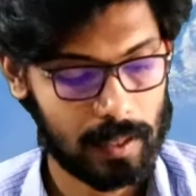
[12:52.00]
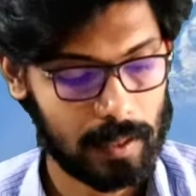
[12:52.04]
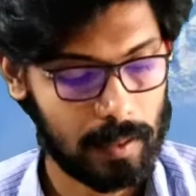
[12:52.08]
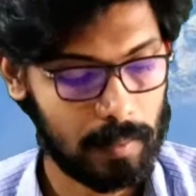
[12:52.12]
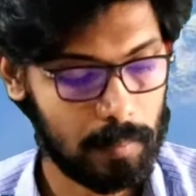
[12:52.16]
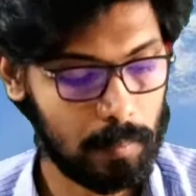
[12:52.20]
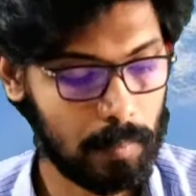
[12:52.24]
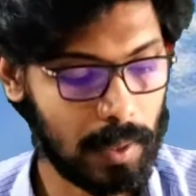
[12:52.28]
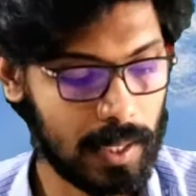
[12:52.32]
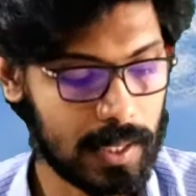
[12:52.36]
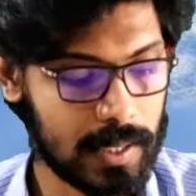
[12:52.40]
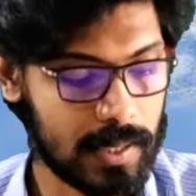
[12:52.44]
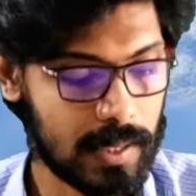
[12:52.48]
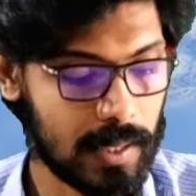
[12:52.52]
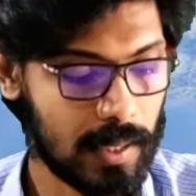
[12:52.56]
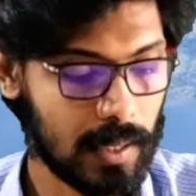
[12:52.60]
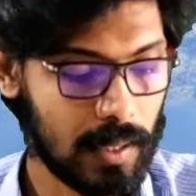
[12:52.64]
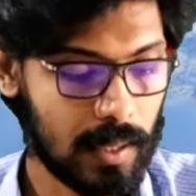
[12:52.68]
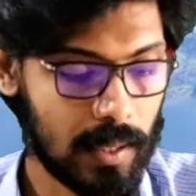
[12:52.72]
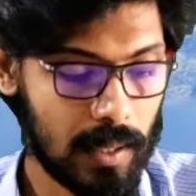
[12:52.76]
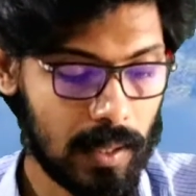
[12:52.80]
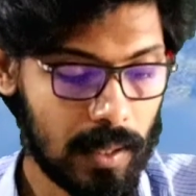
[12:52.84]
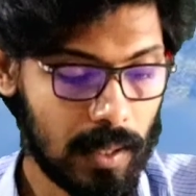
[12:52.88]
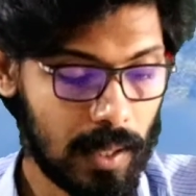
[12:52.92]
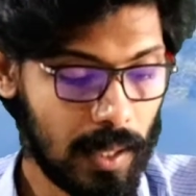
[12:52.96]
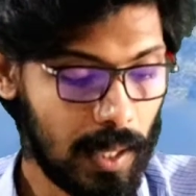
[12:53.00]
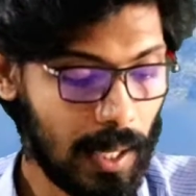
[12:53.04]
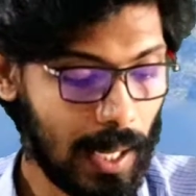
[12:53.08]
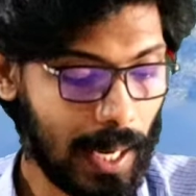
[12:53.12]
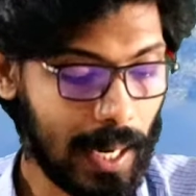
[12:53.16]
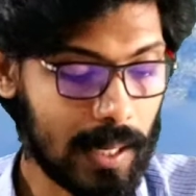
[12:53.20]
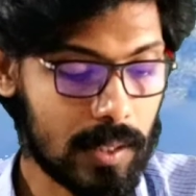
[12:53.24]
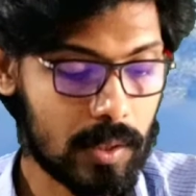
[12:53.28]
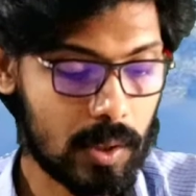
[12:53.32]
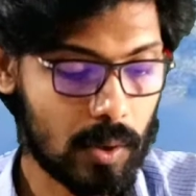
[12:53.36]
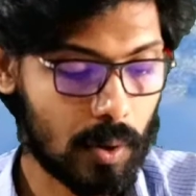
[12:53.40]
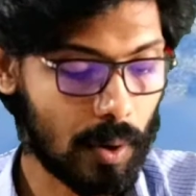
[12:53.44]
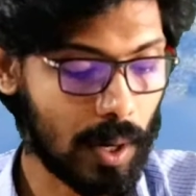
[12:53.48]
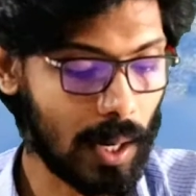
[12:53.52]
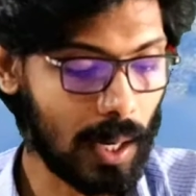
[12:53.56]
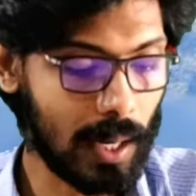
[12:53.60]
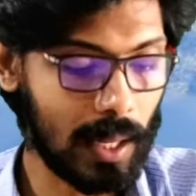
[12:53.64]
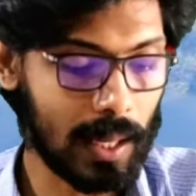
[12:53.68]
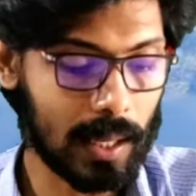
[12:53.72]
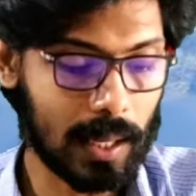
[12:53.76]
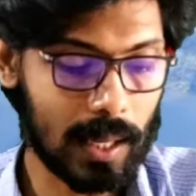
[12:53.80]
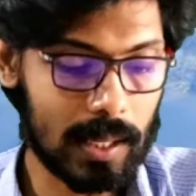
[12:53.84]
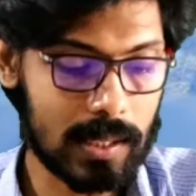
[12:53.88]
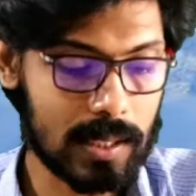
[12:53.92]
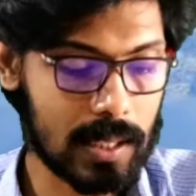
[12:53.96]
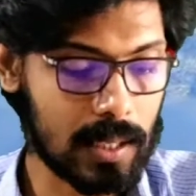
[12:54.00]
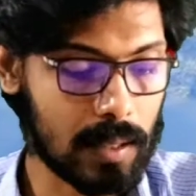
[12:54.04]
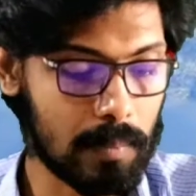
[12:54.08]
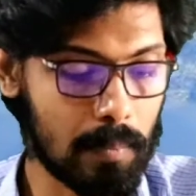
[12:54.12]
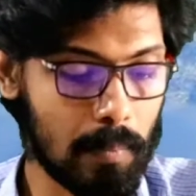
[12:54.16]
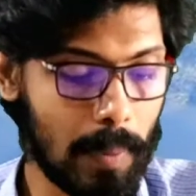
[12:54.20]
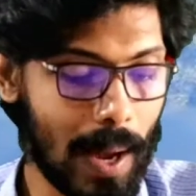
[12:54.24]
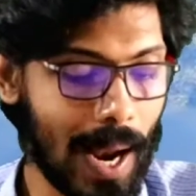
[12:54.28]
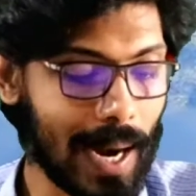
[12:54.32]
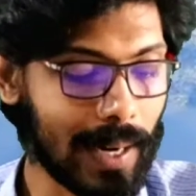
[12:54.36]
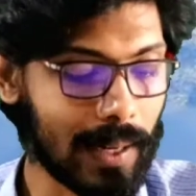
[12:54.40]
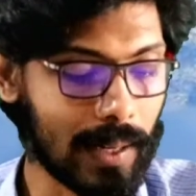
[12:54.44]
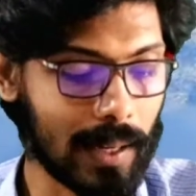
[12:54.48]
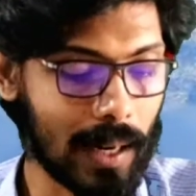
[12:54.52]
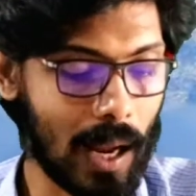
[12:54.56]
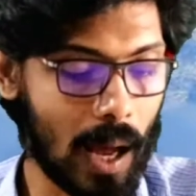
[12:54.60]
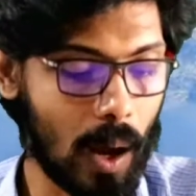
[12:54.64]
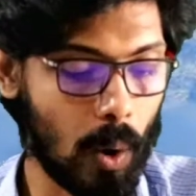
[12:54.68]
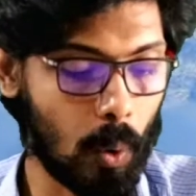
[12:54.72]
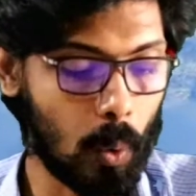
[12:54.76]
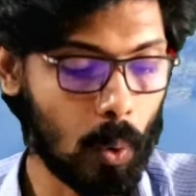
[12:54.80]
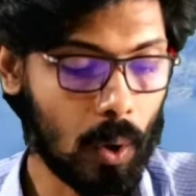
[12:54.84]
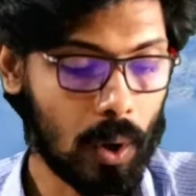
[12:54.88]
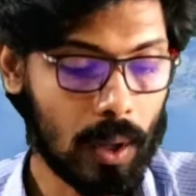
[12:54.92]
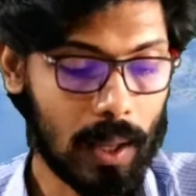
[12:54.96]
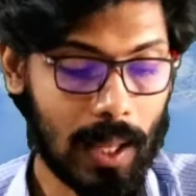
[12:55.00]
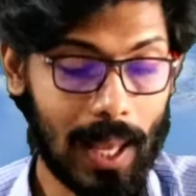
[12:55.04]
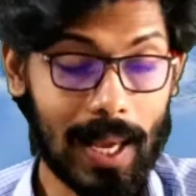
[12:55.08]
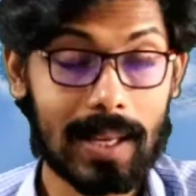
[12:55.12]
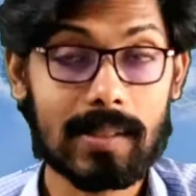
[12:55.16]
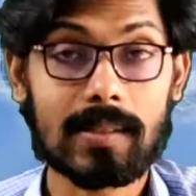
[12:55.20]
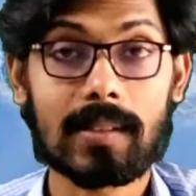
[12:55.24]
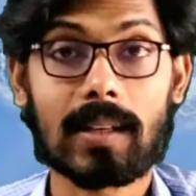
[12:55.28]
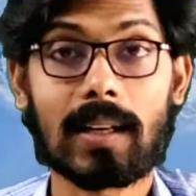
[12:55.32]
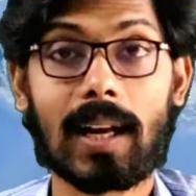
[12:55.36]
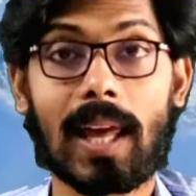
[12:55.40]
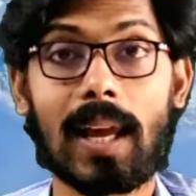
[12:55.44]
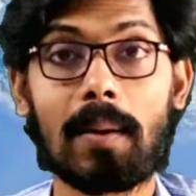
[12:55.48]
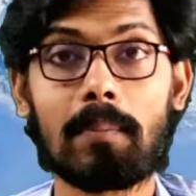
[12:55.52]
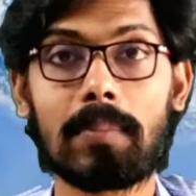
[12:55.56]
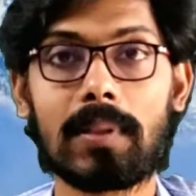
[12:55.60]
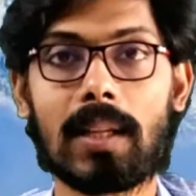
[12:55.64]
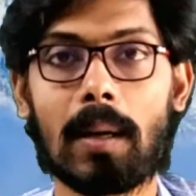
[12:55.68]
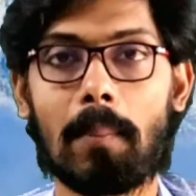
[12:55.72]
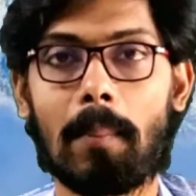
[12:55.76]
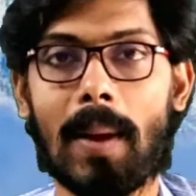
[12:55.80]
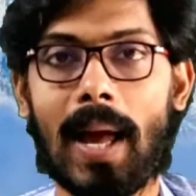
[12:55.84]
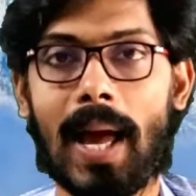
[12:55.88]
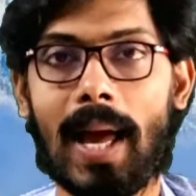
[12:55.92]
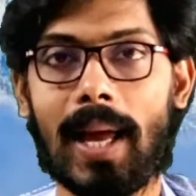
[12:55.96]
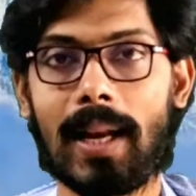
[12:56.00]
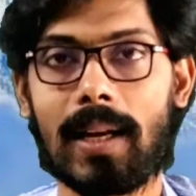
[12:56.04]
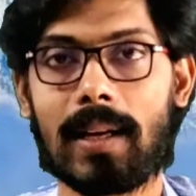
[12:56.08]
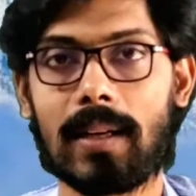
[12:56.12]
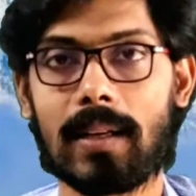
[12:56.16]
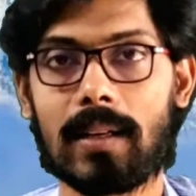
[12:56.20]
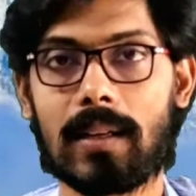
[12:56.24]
But it's really getting bad now, exclaimed the man.